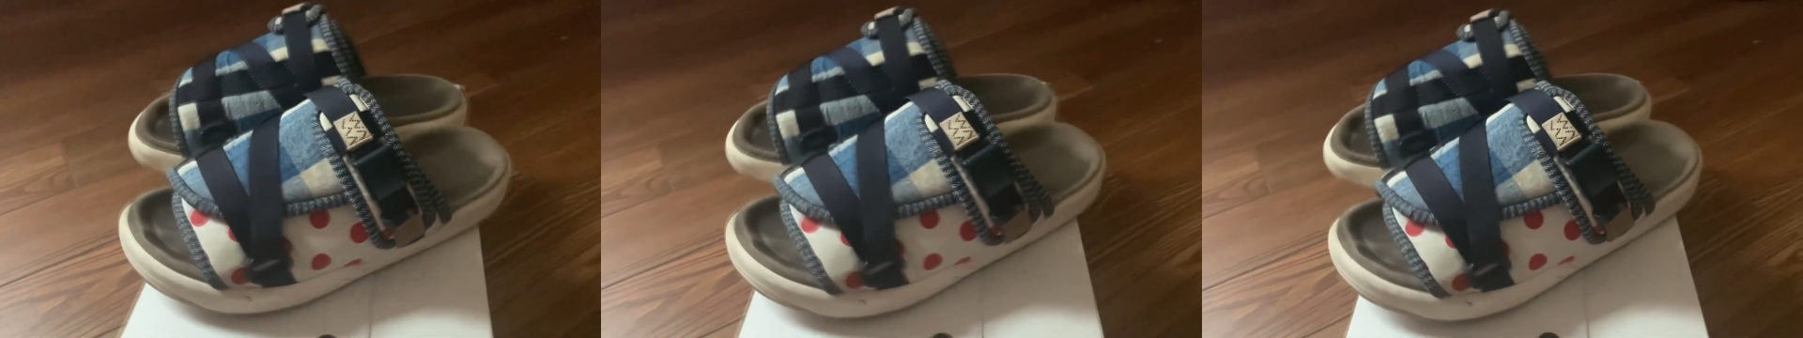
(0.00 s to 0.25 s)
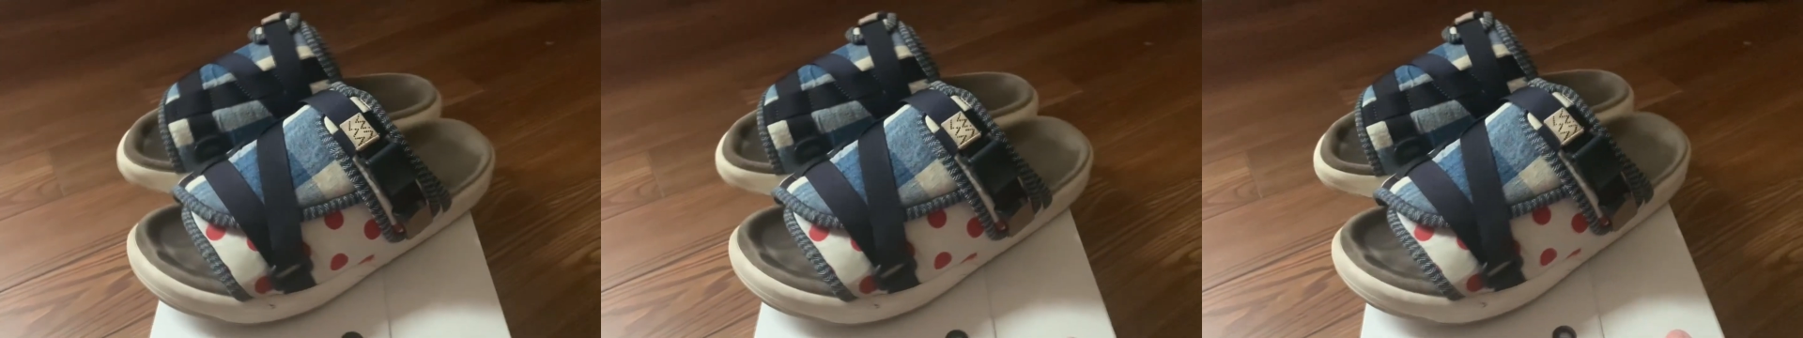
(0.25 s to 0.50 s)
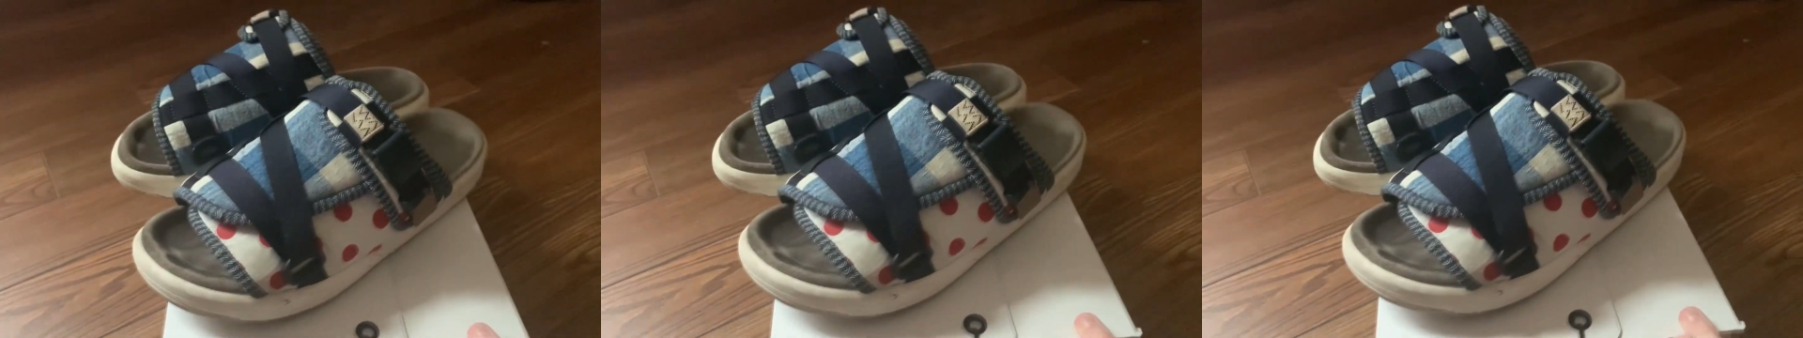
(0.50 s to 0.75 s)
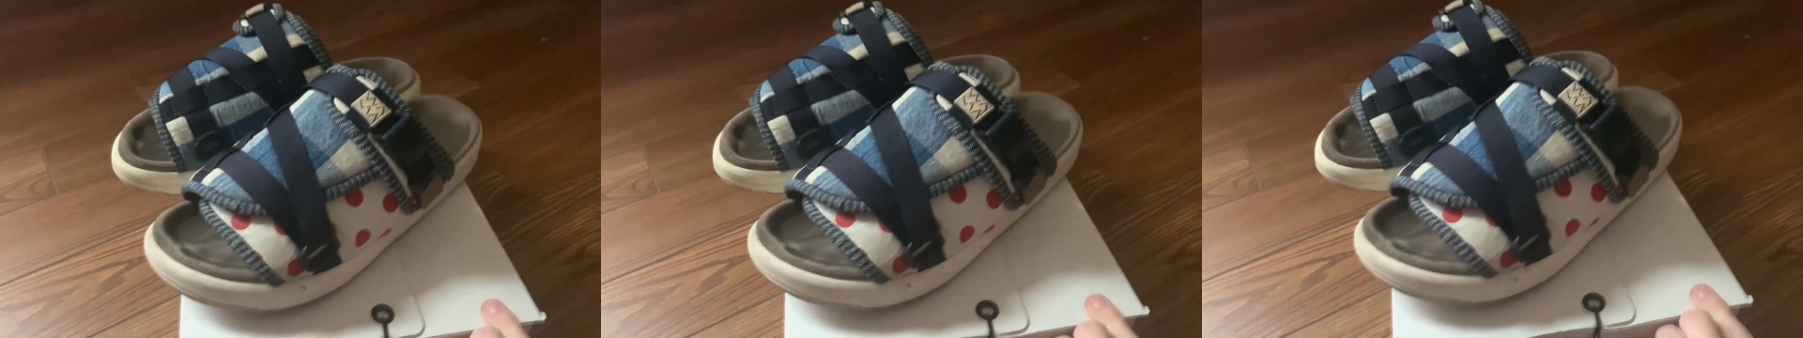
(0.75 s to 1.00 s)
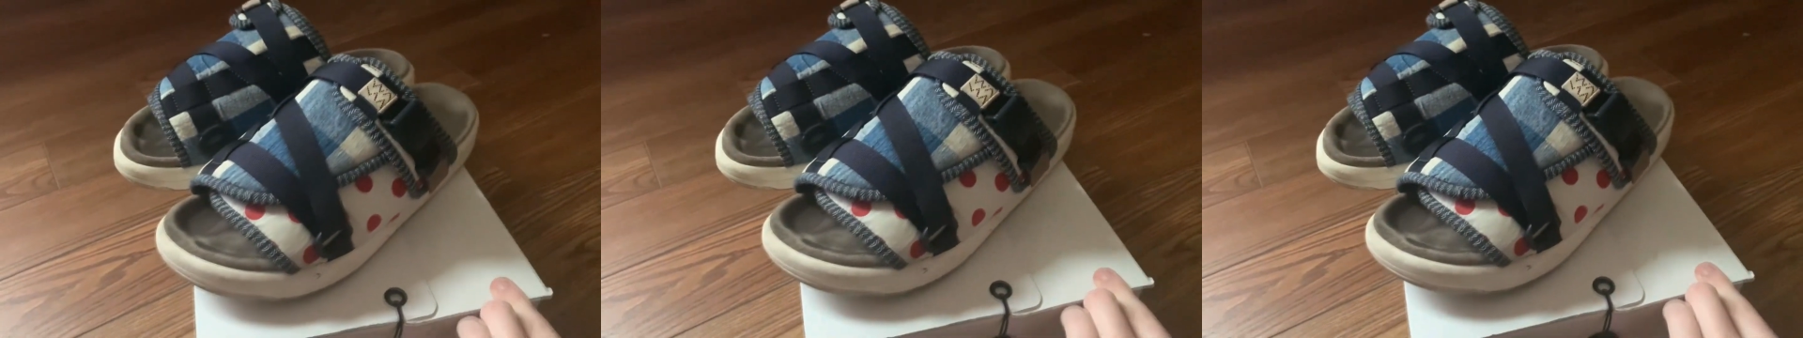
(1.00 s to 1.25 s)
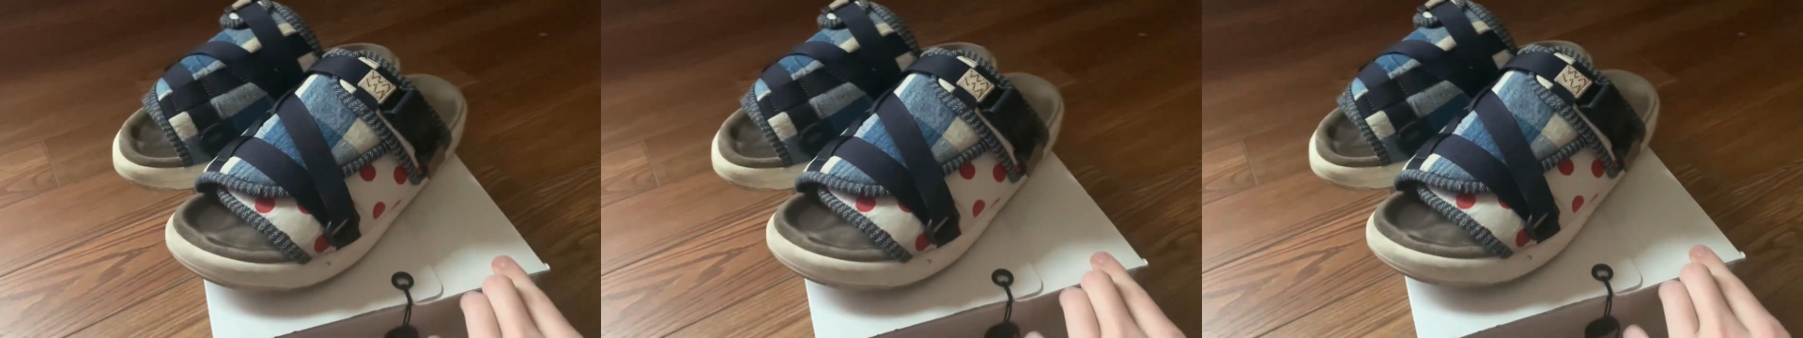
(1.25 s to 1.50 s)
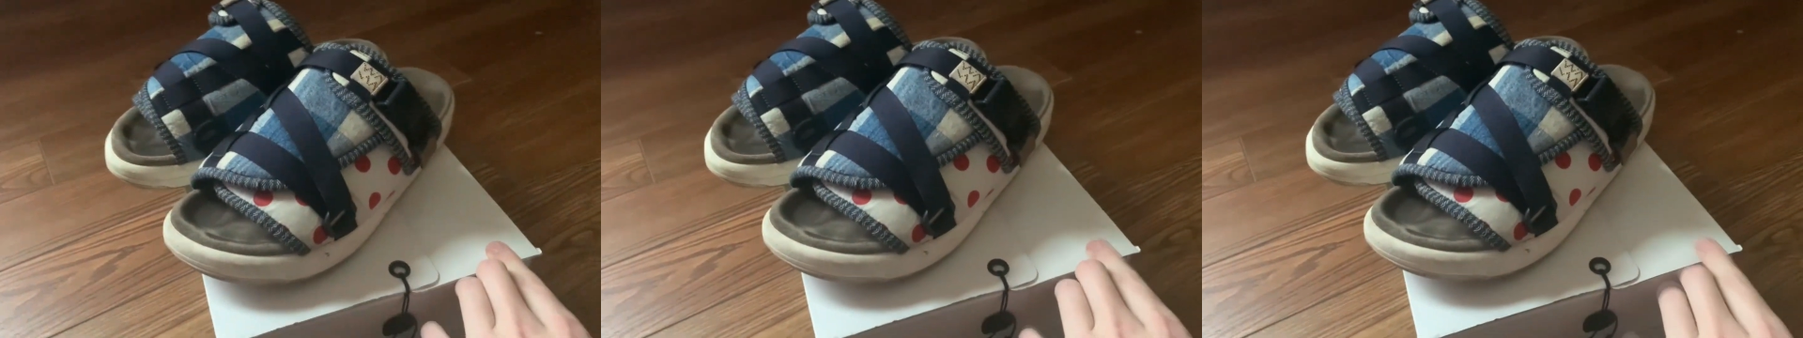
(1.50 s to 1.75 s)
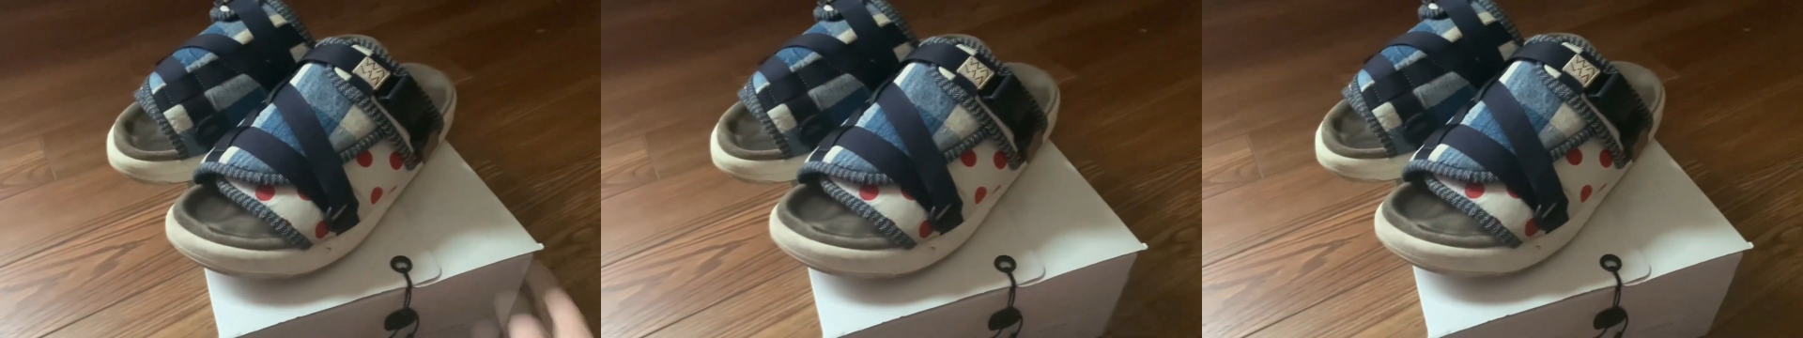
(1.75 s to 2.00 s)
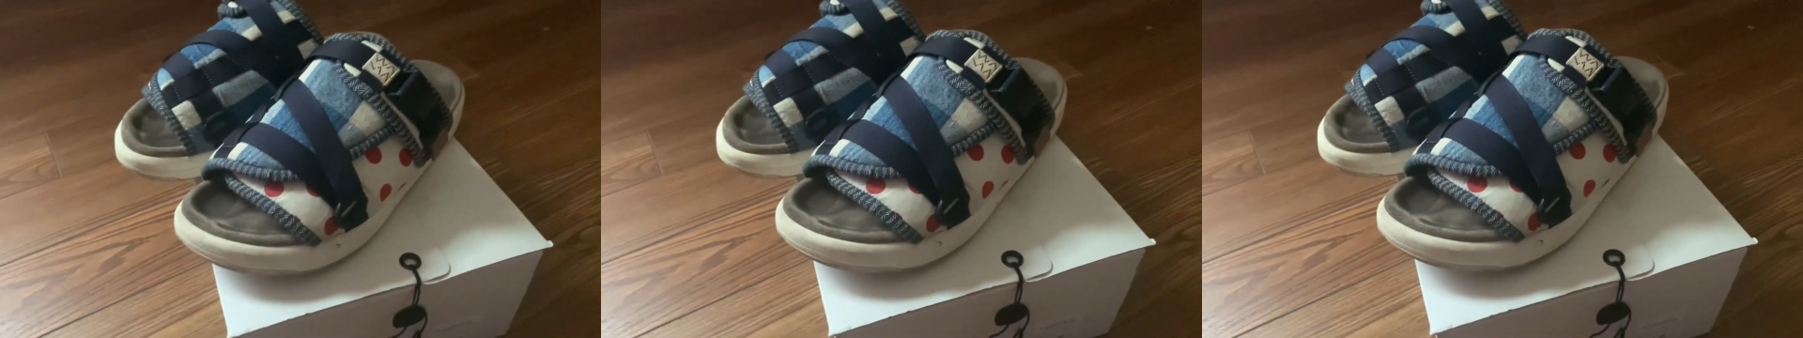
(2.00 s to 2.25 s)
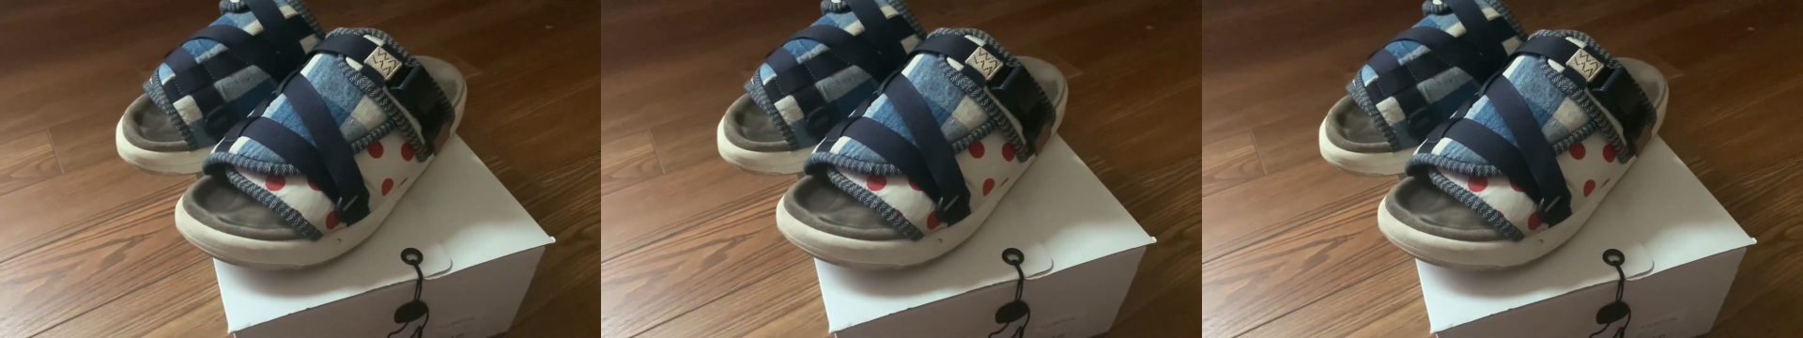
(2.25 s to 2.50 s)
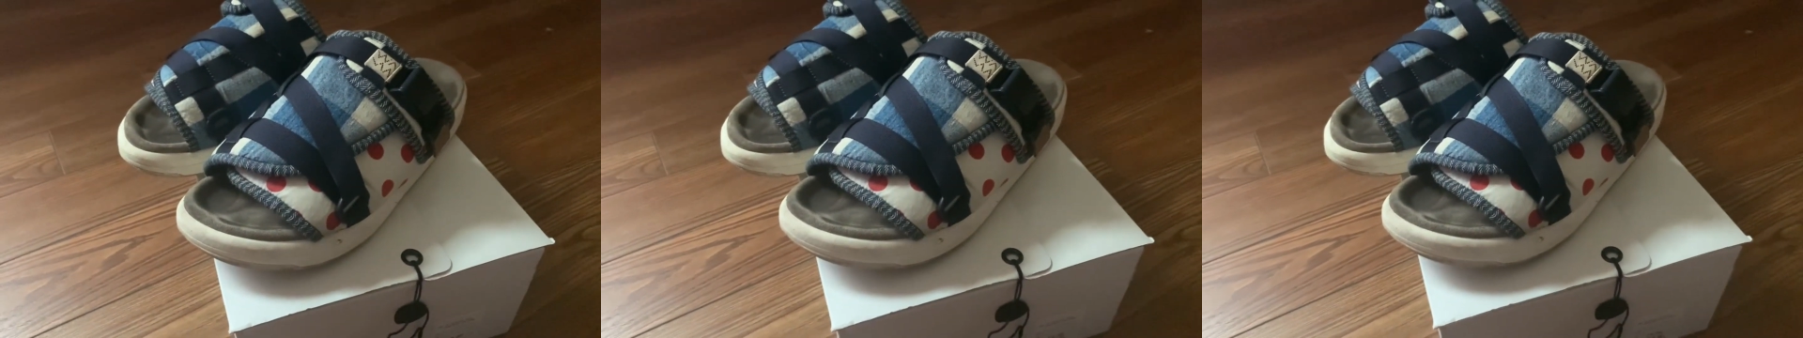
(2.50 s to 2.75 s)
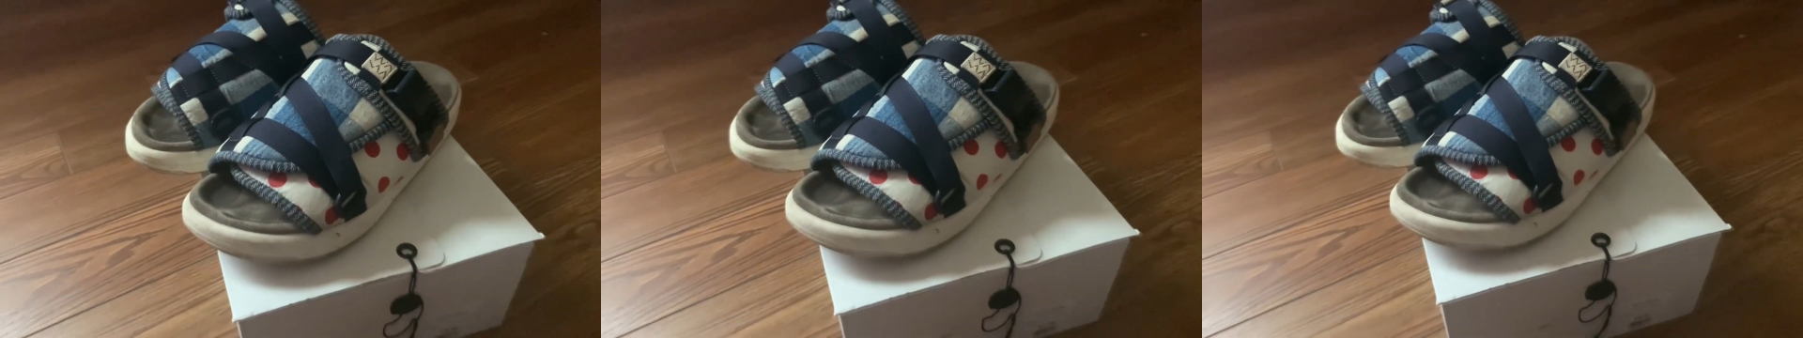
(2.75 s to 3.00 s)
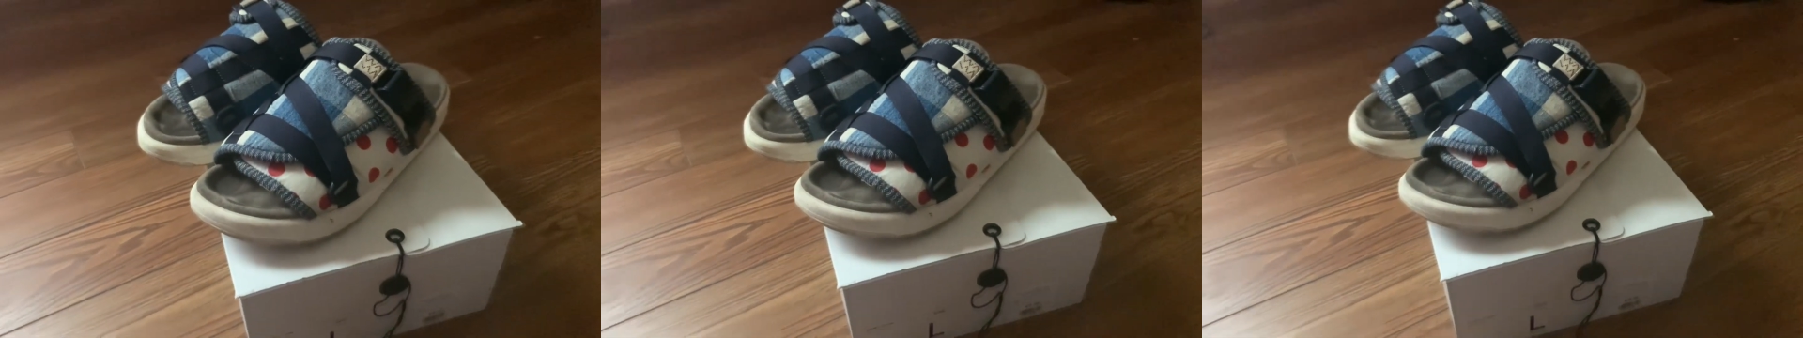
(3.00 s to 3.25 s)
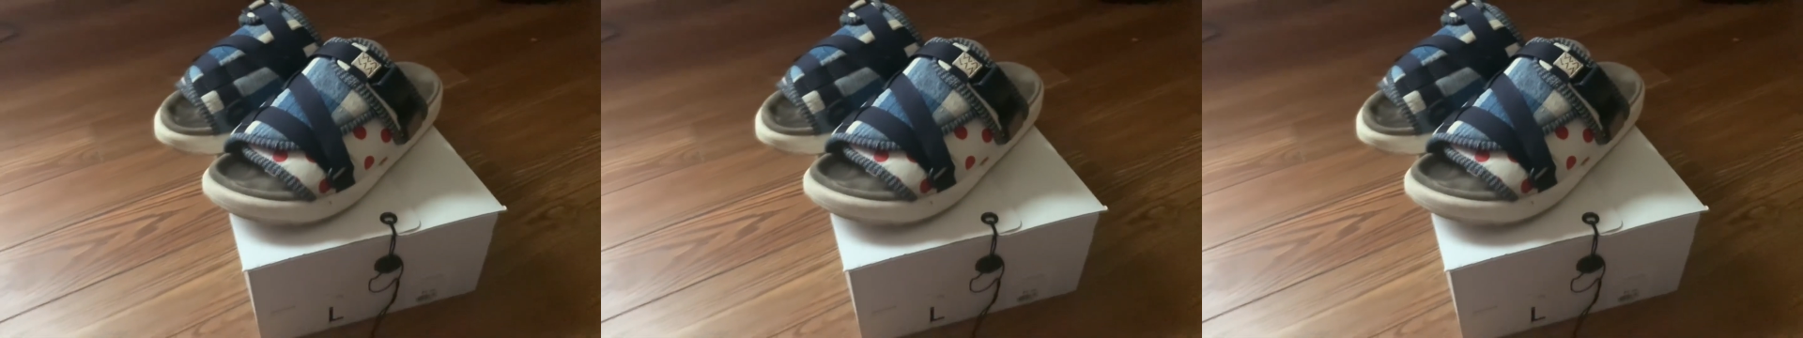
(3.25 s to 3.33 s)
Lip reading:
(no speaker visible)